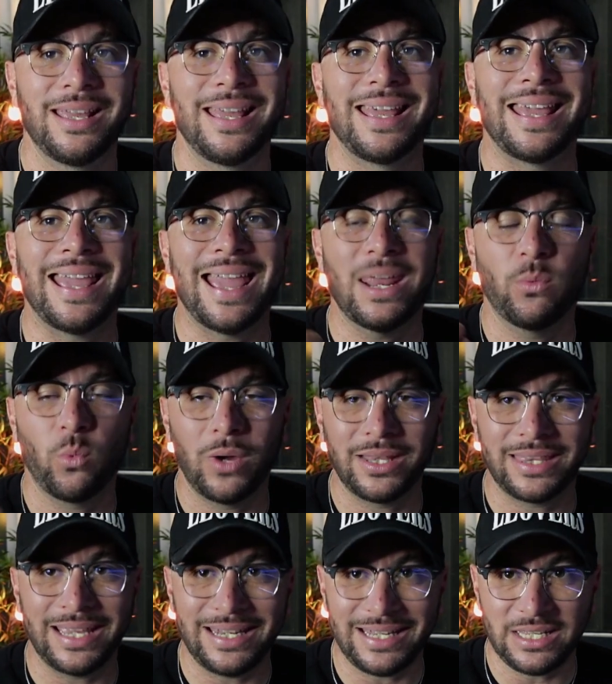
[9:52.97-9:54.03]
and what
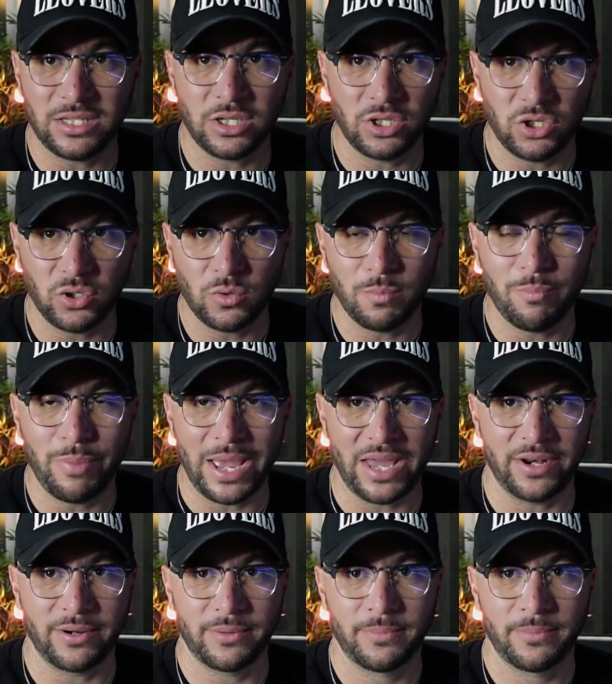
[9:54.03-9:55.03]
they need to do better.